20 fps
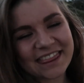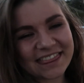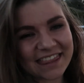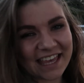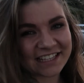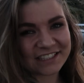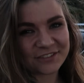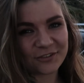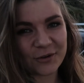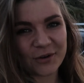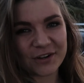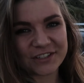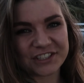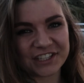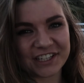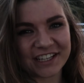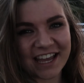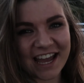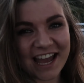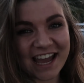thanks for
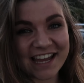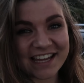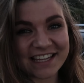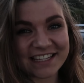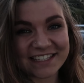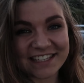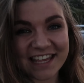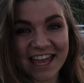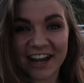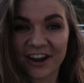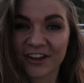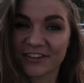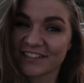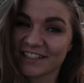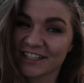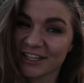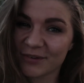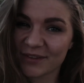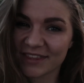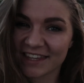watching, guys, and I'll
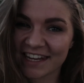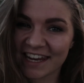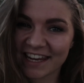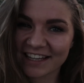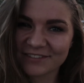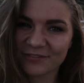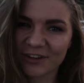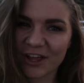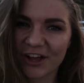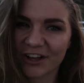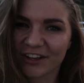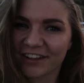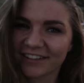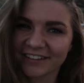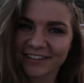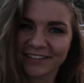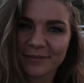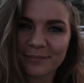see you at the next vlog.